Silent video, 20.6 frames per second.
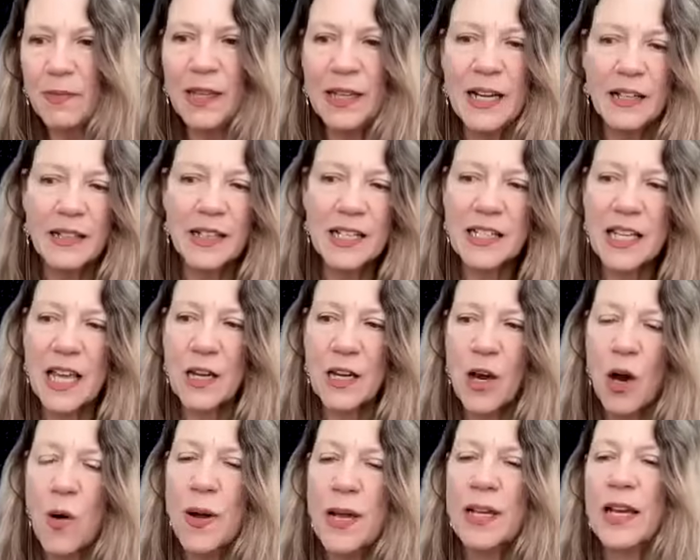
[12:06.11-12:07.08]
Now let's get
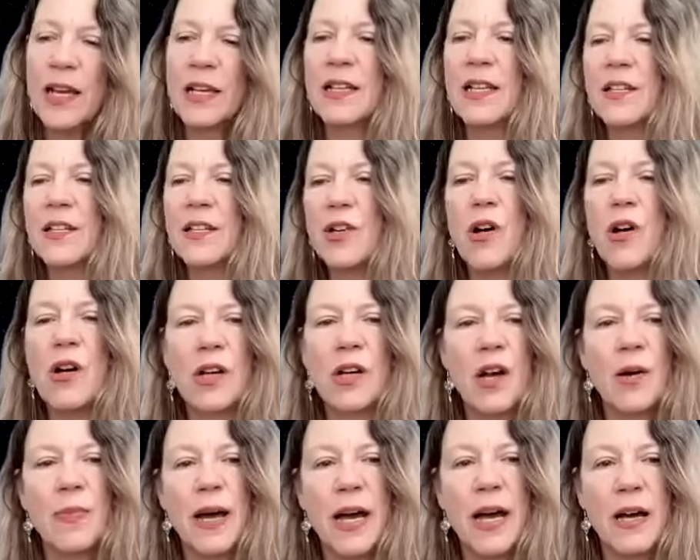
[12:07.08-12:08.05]
going and let's
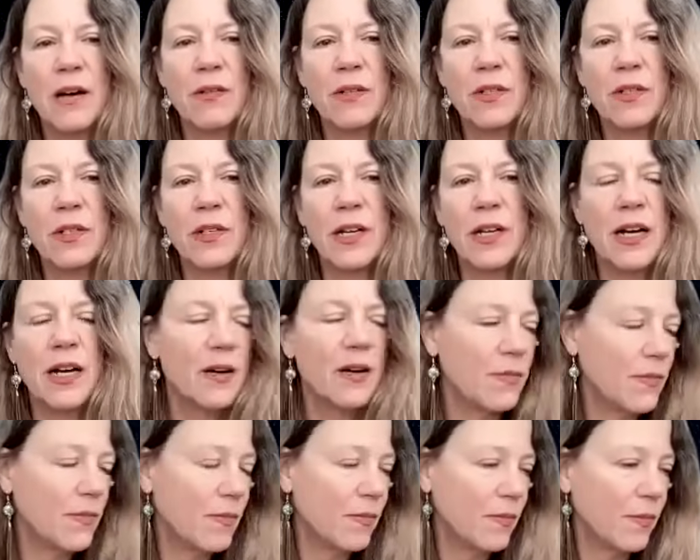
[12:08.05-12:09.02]
talk about,
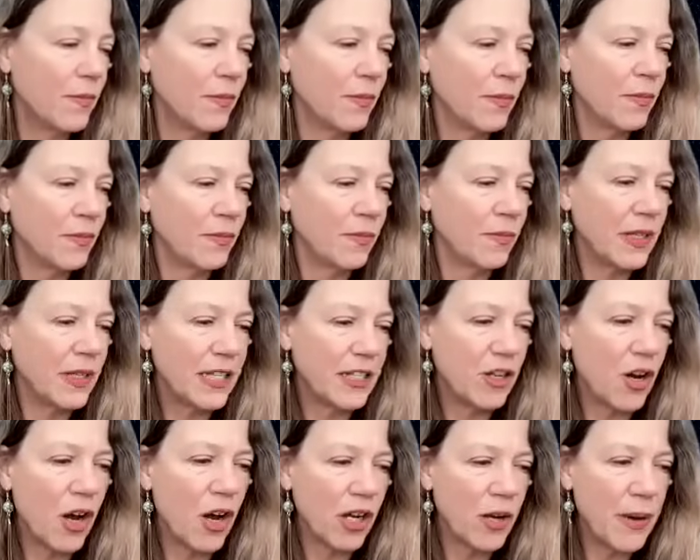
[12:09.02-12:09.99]
um,
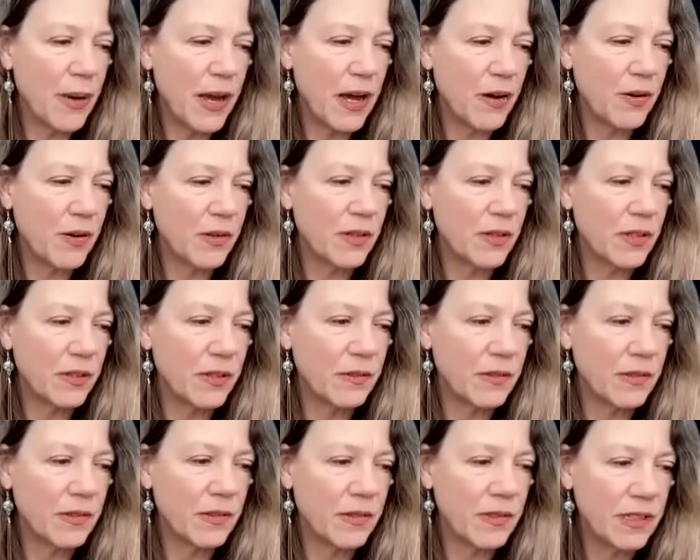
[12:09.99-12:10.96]
let's talk about
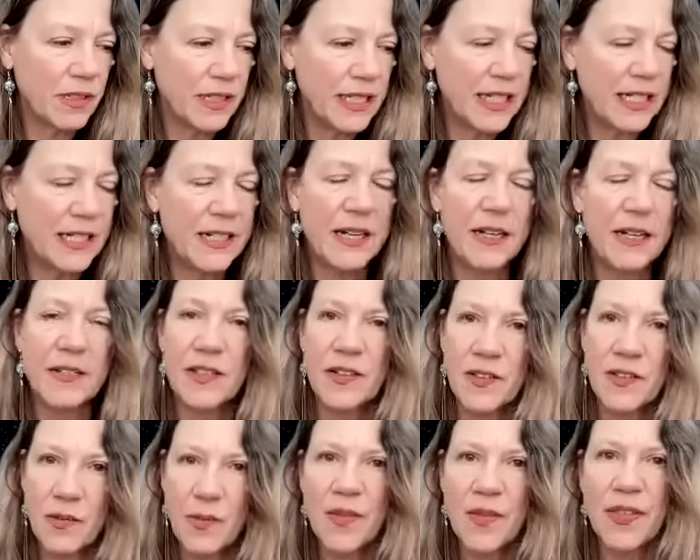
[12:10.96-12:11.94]
the details
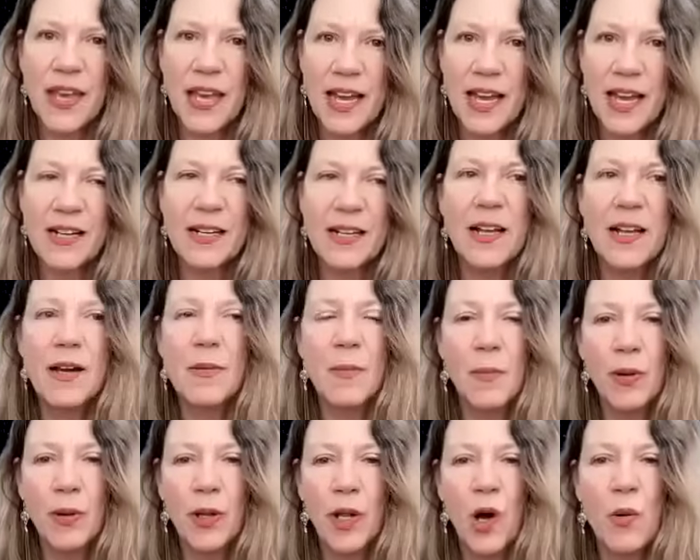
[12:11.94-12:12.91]
of the month ahead,
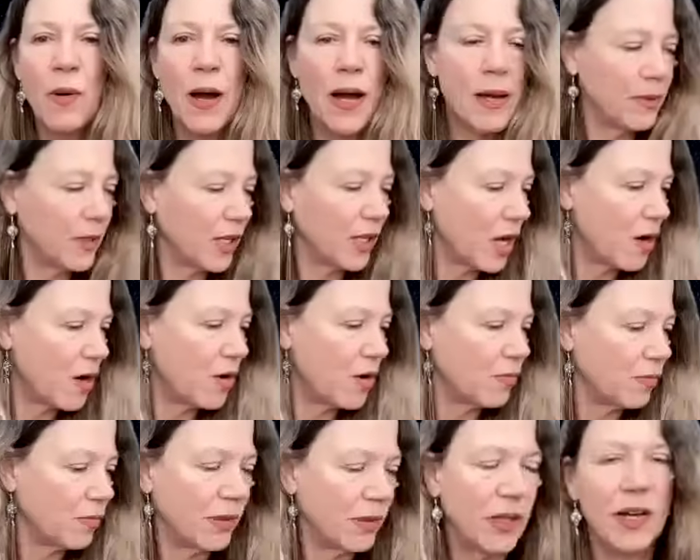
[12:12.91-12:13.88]
blow by
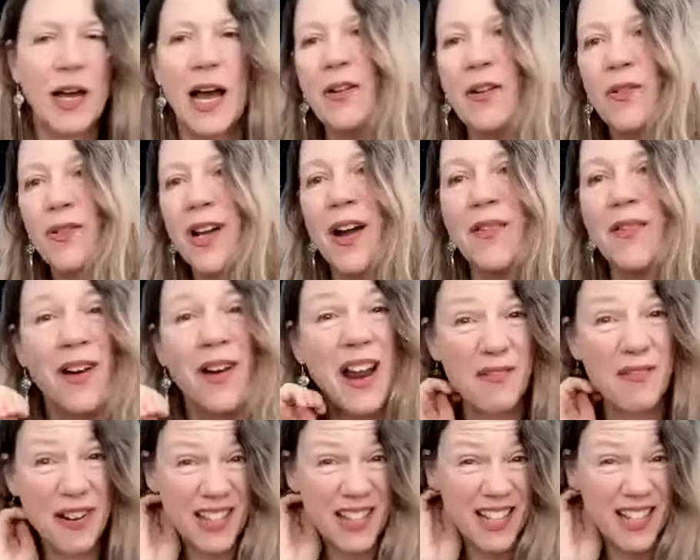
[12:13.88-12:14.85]
blow. blow. I don't cover
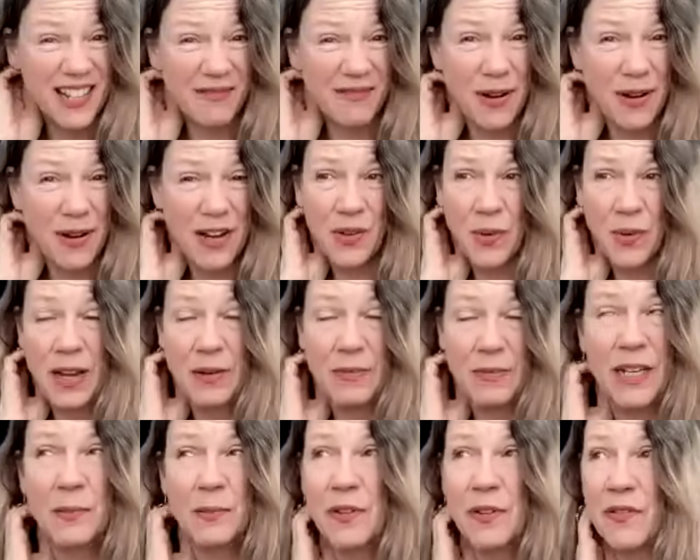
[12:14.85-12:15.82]
everything, by the way.
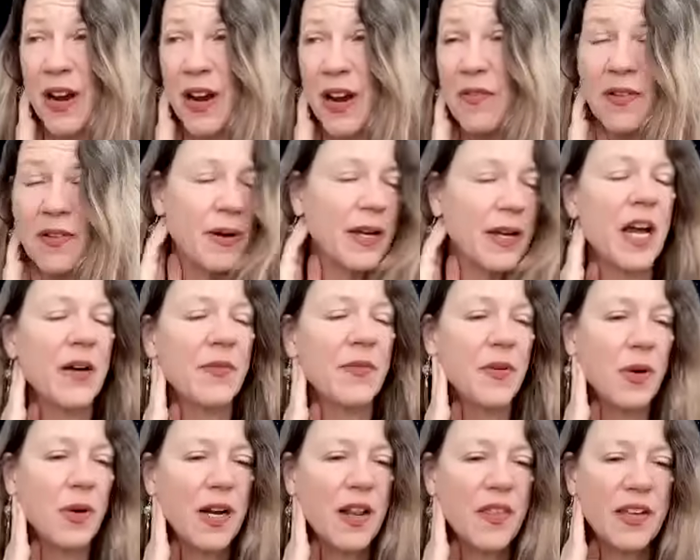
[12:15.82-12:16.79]
It'd take me forever, but I
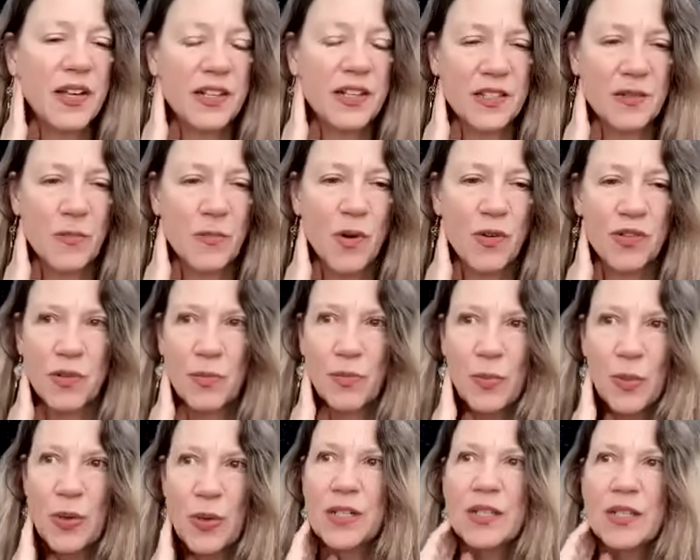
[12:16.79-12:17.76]
cover what I think is the most
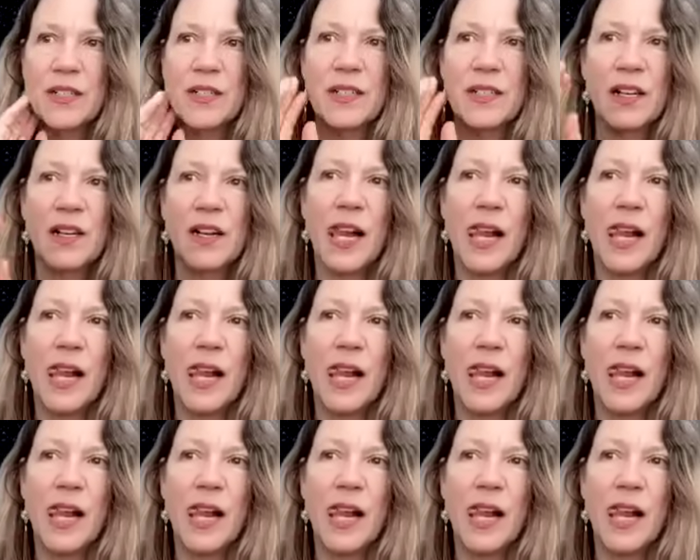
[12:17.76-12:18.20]
important.